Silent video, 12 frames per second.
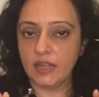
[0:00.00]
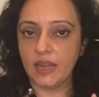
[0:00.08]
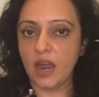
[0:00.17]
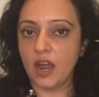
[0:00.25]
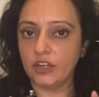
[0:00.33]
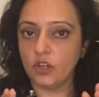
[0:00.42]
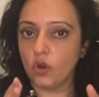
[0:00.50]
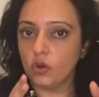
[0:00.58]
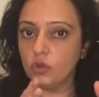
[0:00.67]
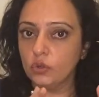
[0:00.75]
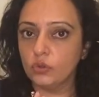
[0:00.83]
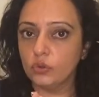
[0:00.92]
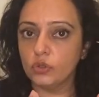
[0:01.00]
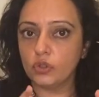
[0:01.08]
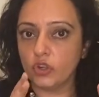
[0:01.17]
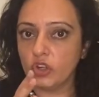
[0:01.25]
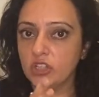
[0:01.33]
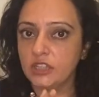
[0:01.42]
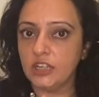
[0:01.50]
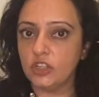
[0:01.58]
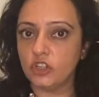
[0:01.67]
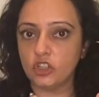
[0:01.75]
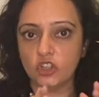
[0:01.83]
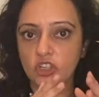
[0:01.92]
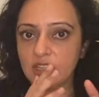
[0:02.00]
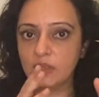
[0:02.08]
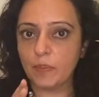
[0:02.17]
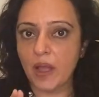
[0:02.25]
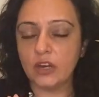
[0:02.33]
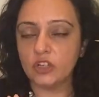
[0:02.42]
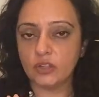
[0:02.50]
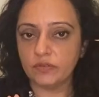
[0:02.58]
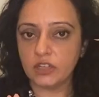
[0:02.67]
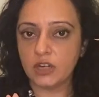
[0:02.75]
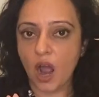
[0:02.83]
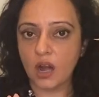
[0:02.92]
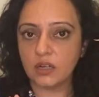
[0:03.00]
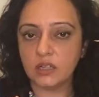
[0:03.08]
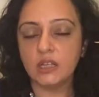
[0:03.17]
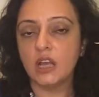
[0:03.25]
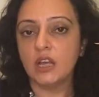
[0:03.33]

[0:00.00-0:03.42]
they are your gurus or your teachers or dispellers of the darkness